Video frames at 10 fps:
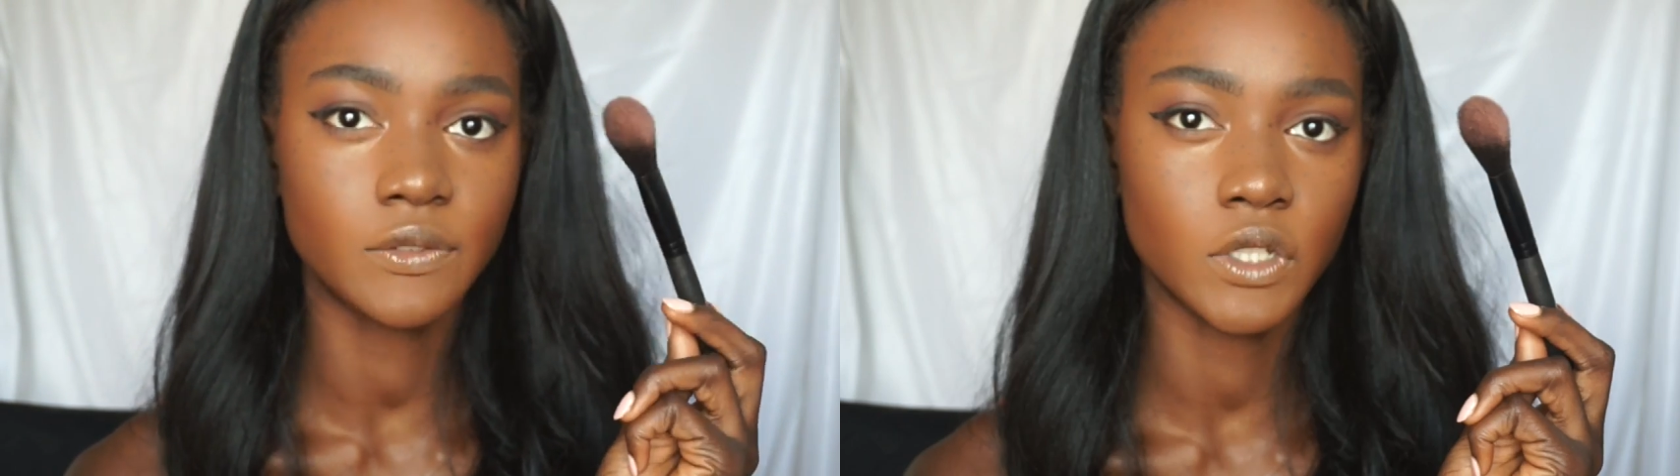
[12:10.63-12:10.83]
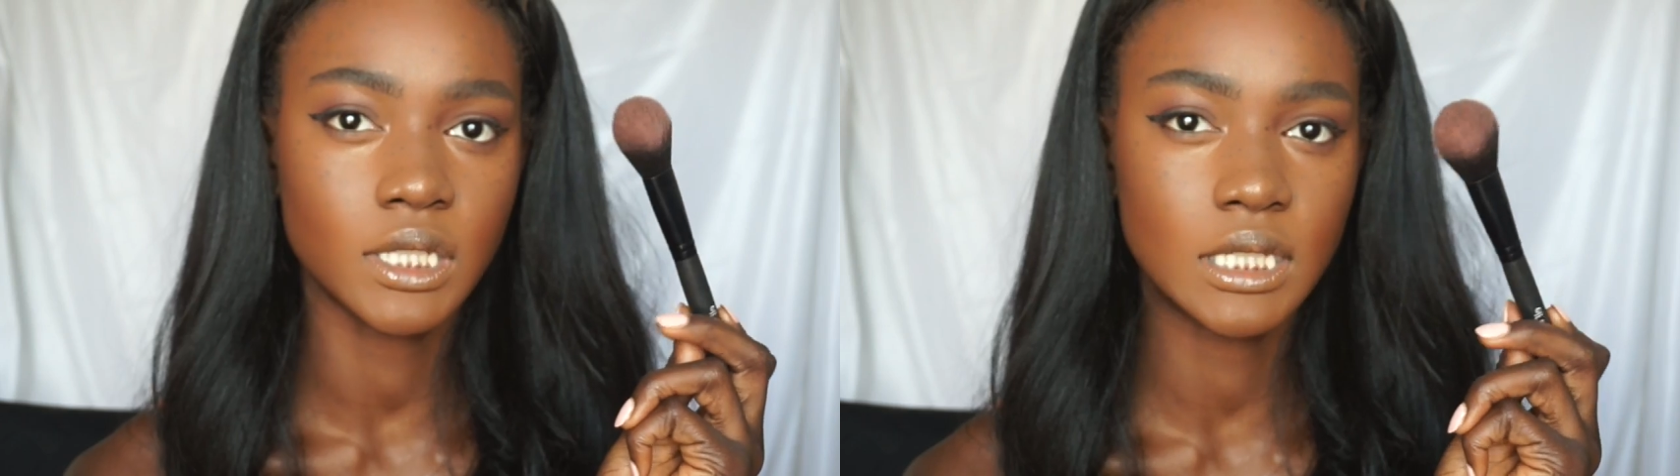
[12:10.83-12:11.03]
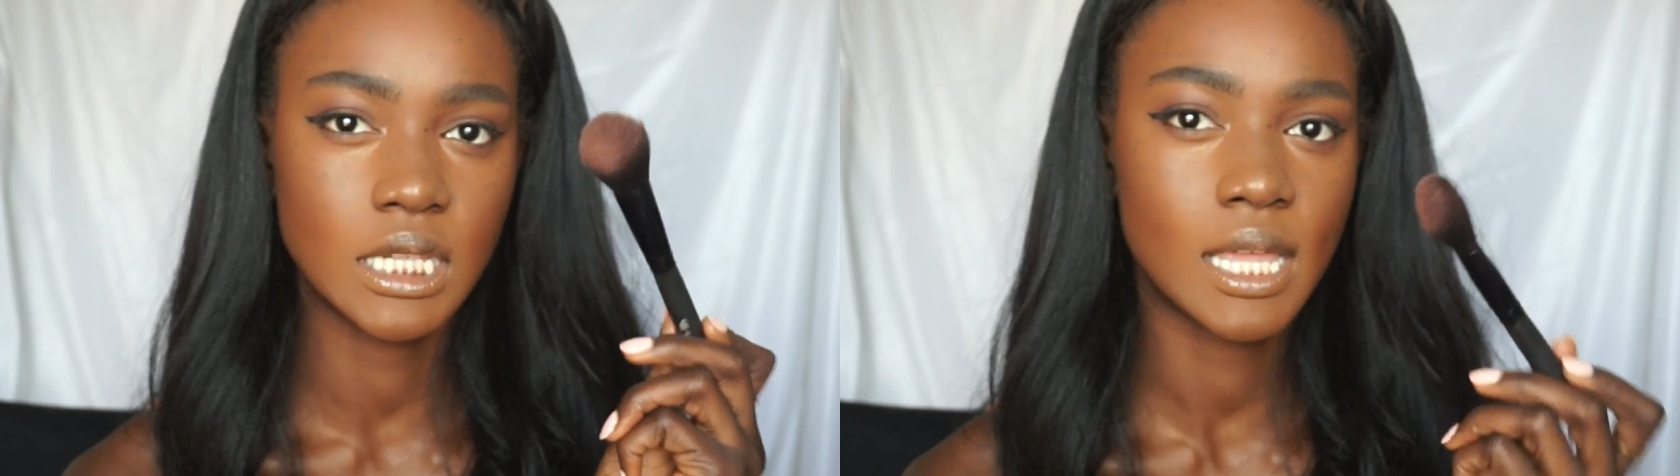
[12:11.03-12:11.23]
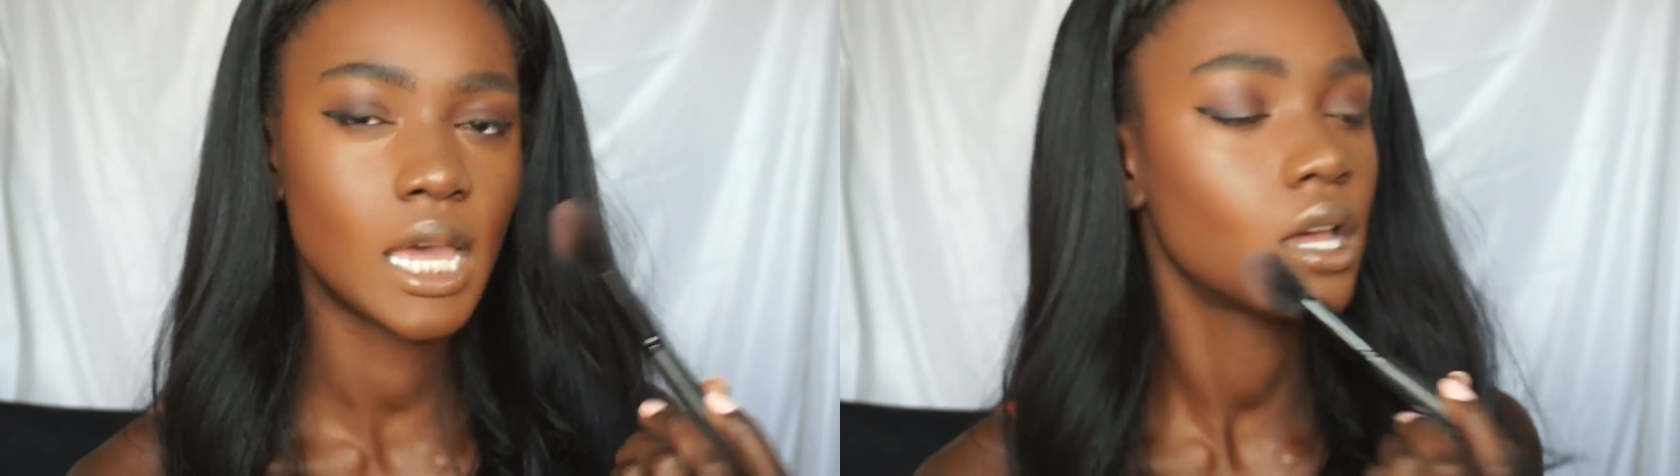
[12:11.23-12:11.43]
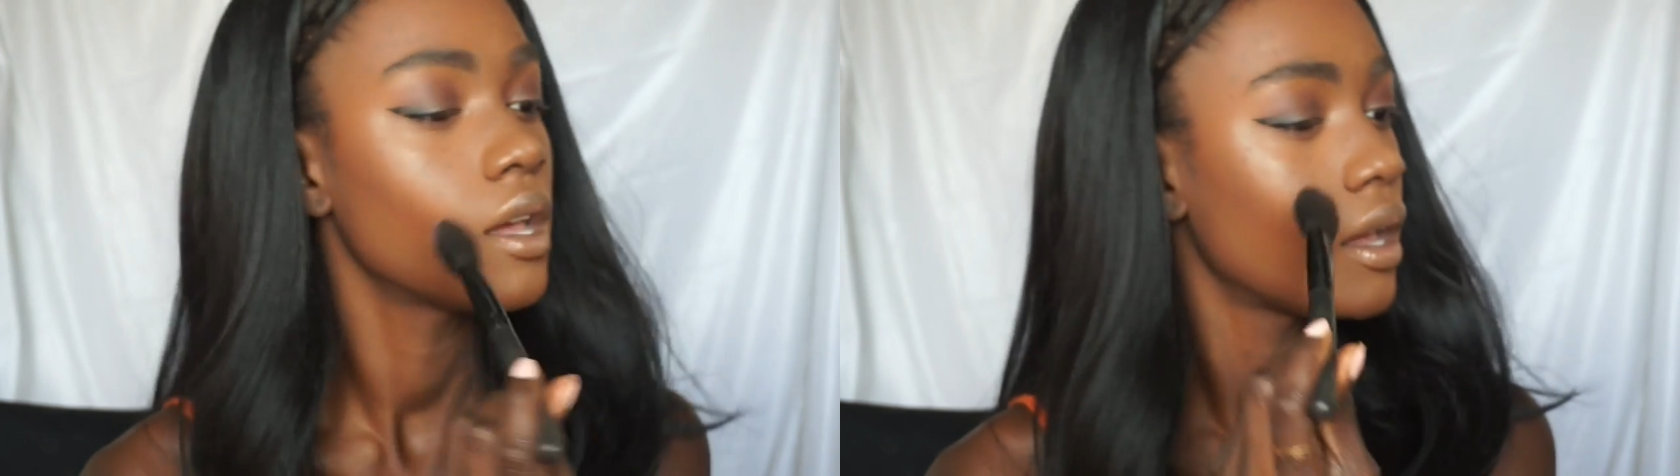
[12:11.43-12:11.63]
if you can see
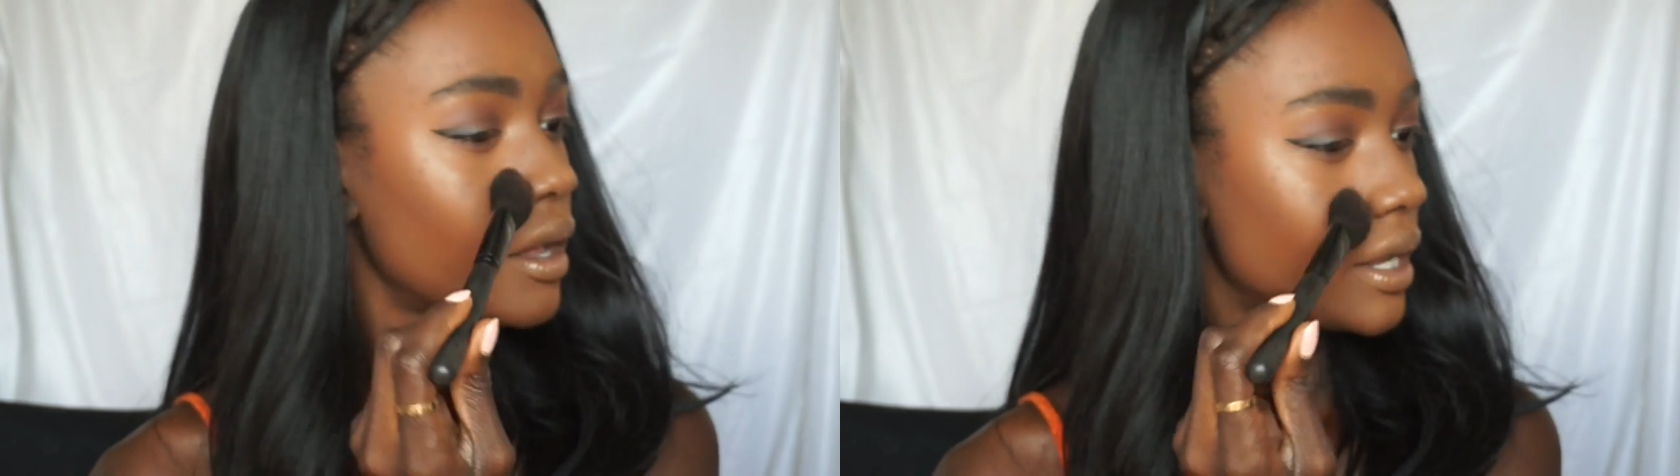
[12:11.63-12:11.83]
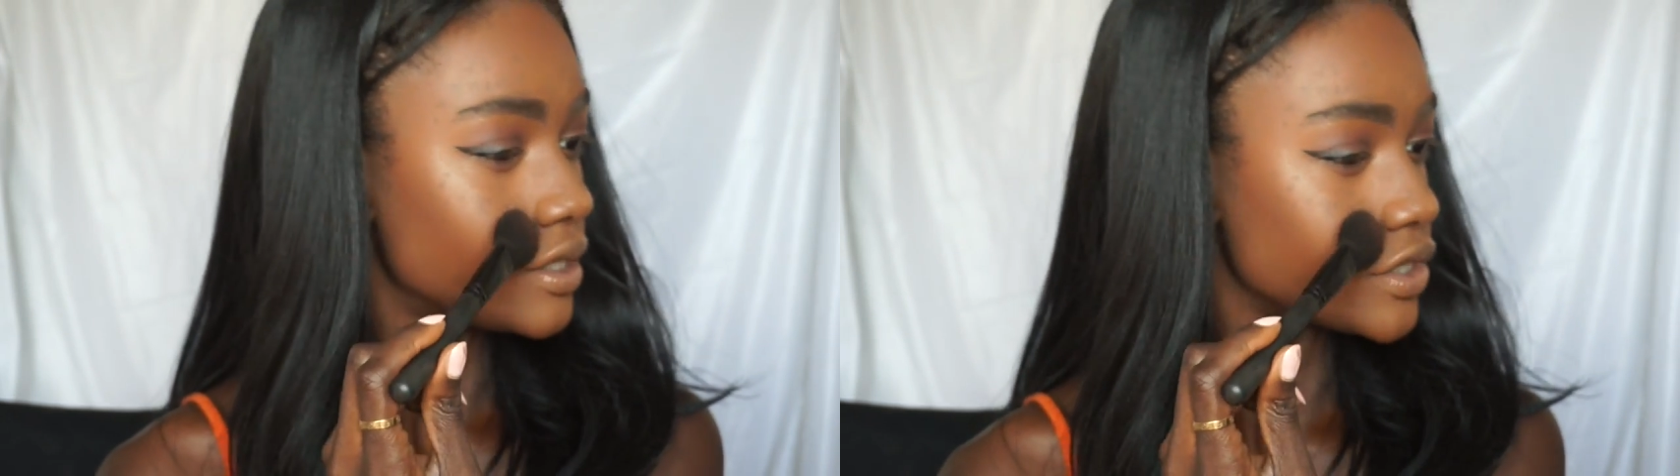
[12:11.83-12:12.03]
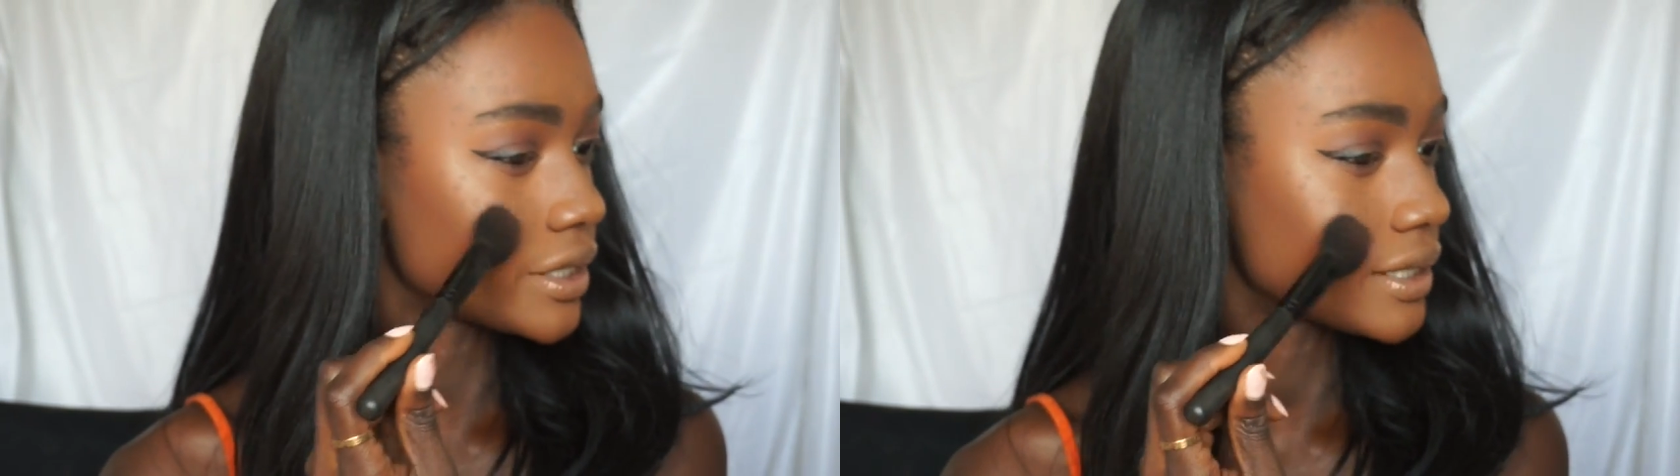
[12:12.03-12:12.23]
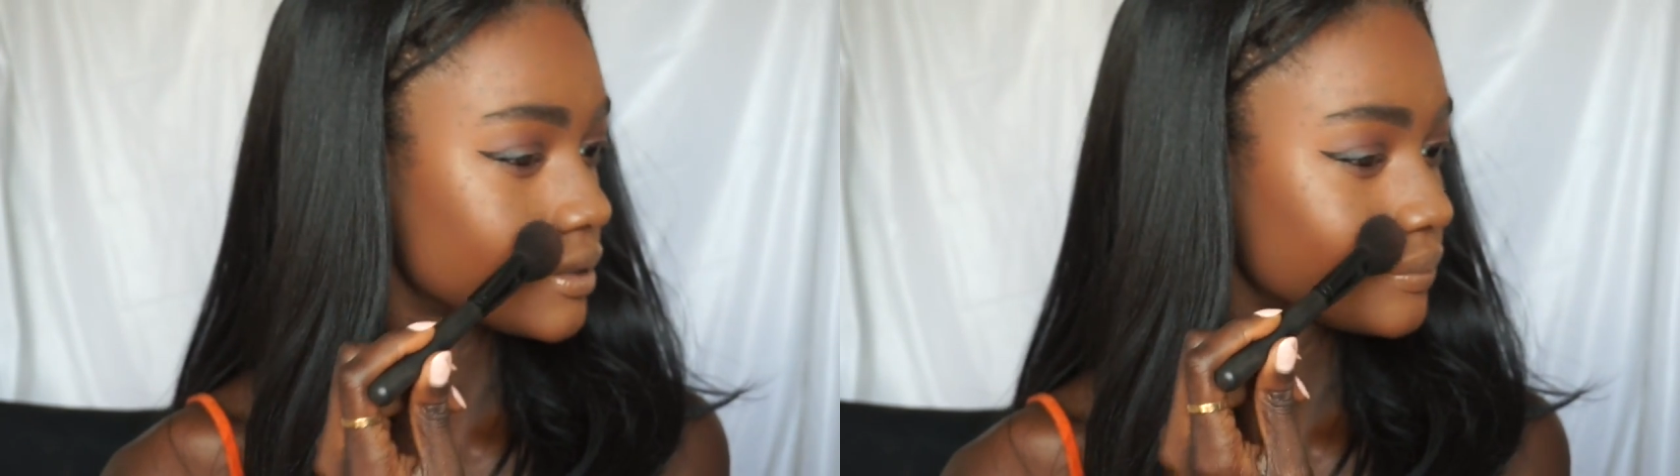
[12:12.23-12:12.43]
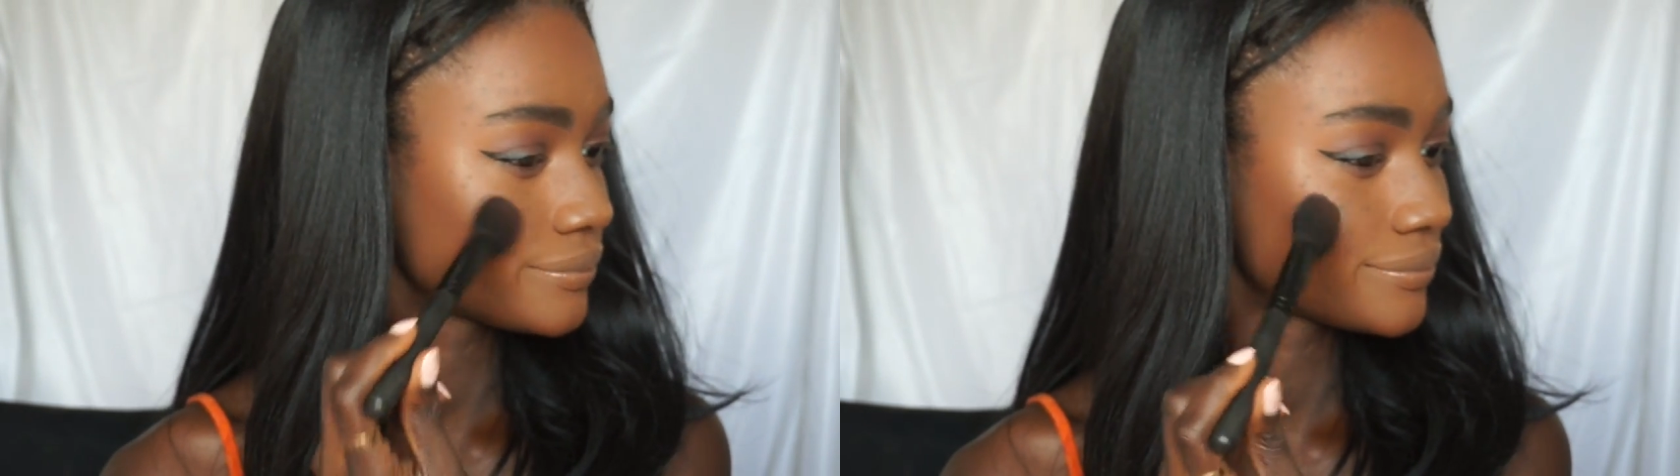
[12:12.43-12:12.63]
that, and just